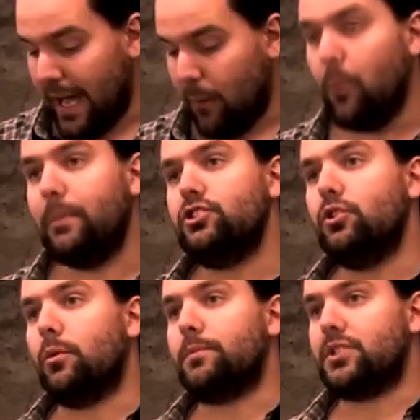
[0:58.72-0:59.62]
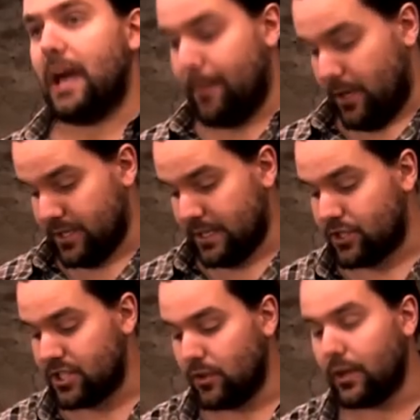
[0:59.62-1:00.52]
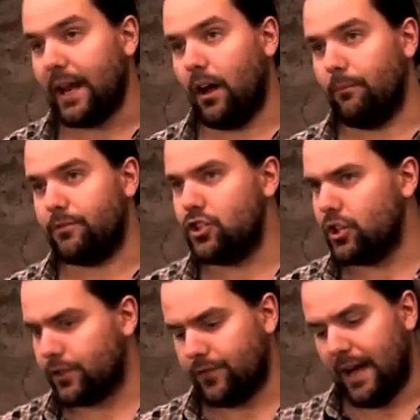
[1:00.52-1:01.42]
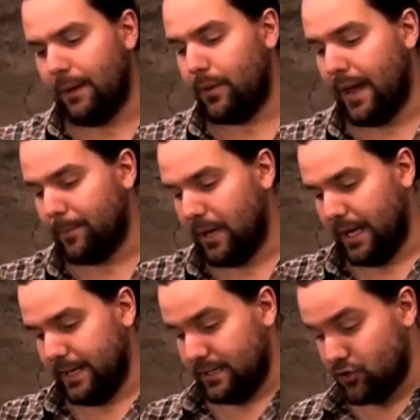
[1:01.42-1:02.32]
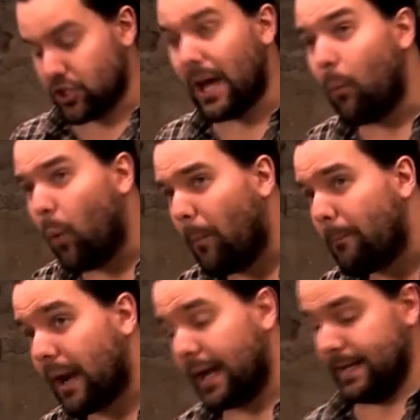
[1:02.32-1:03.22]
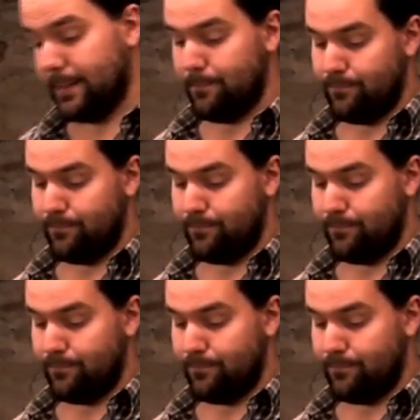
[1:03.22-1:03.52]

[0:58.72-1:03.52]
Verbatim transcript: I wouldn't be too upset because I could still get on just fine with that plane, just that one plane.